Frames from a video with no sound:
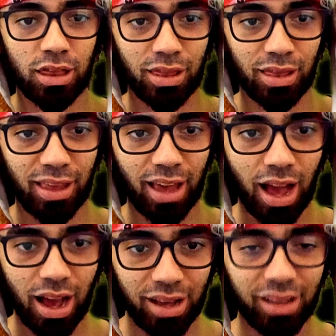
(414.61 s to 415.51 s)
The
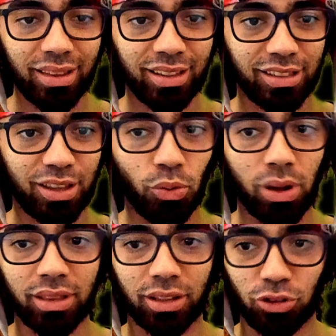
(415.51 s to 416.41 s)
hand is the one
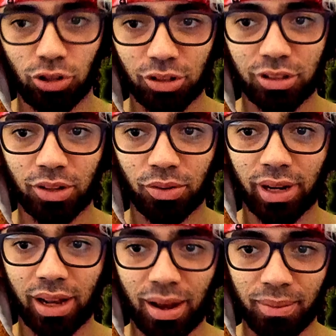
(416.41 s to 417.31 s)
that does the
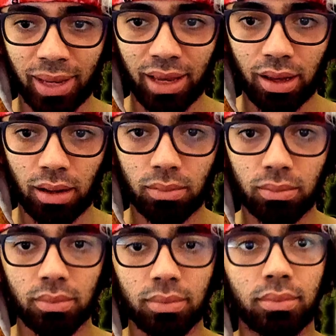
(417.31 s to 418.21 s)
origami.
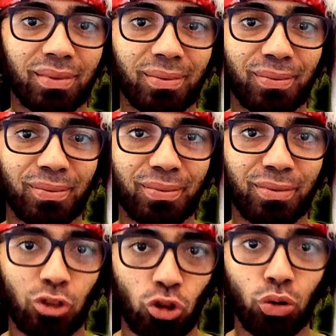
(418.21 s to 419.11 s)

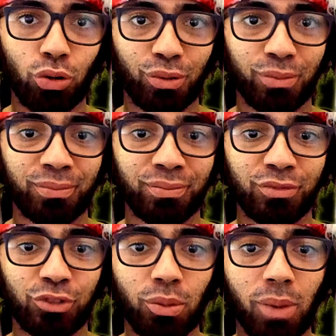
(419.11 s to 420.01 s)
Two.
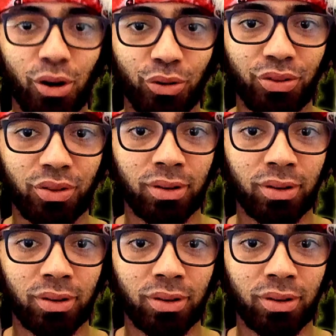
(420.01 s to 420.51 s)
Two mouth.